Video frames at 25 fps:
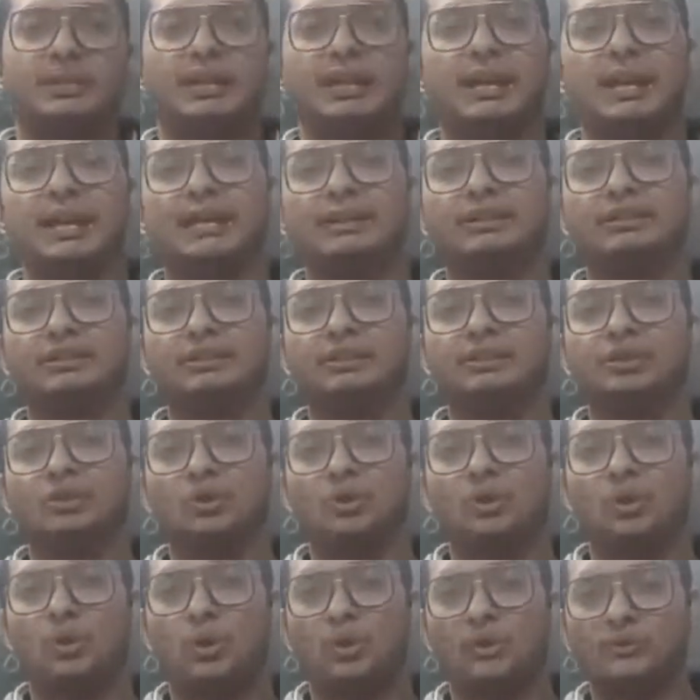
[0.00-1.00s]

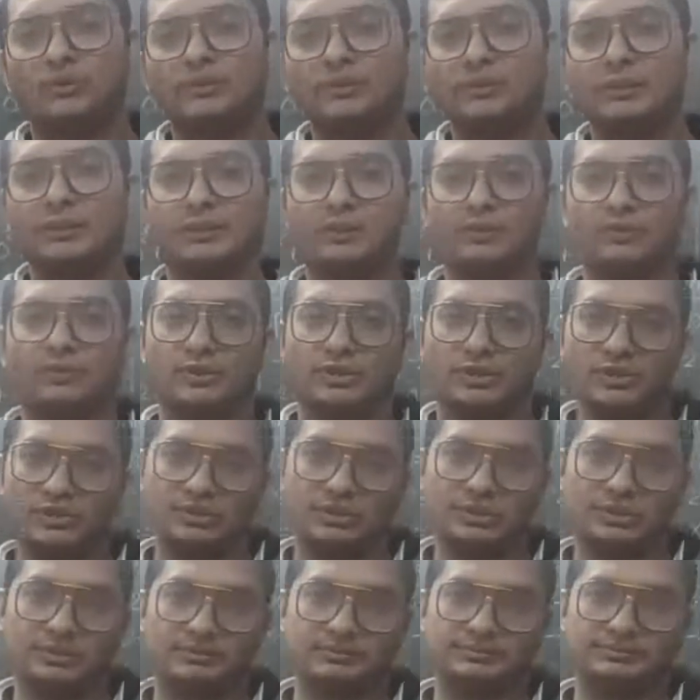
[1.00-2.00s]
and constant
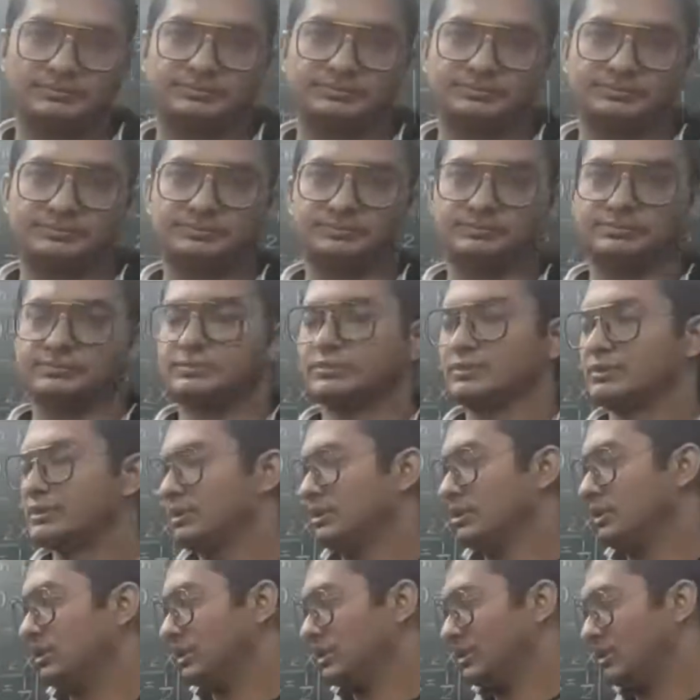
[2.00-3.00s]
function.
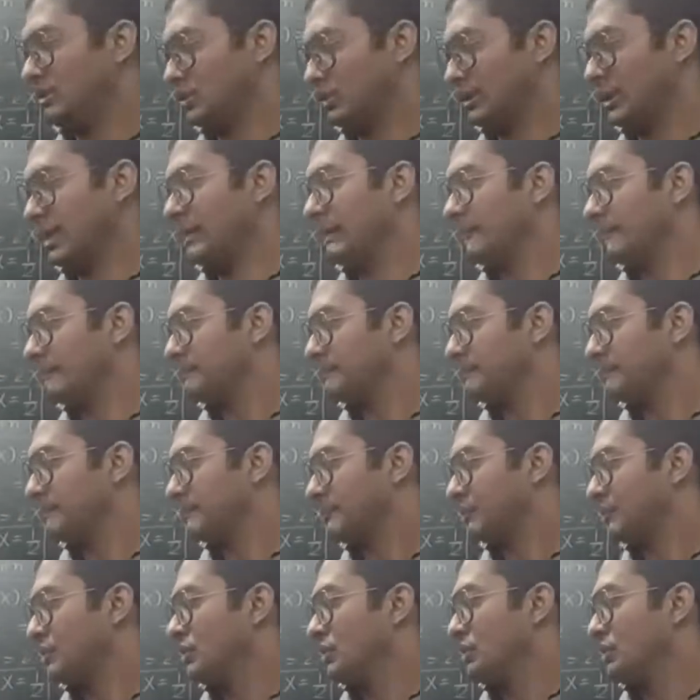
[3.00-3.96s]
Okay,